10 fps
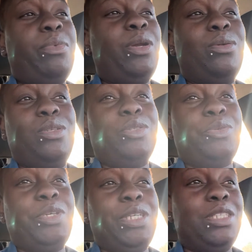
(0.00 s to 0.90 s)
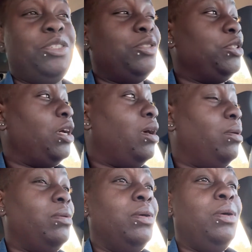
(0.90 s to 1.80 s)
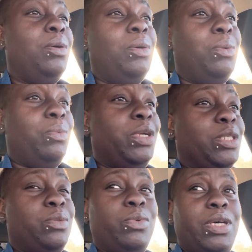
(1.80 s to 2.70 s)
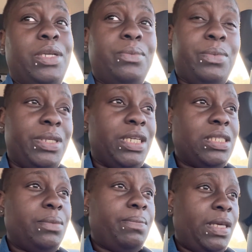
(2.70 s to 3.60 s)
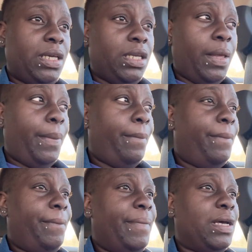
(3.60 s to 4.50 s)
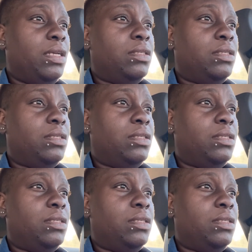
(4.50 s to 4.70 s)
put it on the screen and show y'all what is what. What does it mean? But,